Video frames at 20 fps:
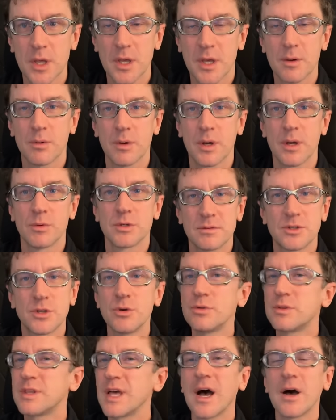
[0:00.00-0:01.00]
It, it was
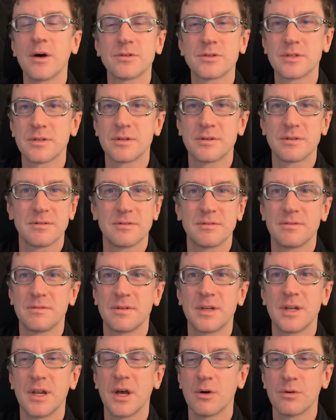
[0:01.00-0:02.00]
two thousand
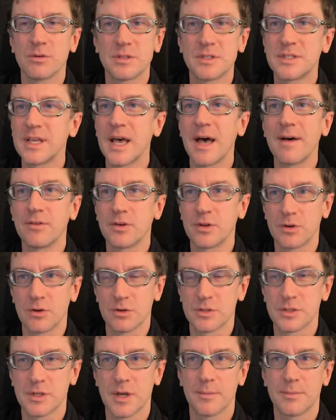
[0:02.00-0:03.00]
seven
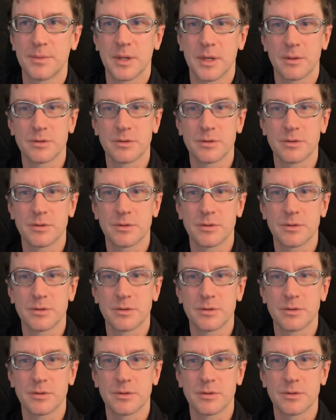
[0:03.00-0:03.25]
or something.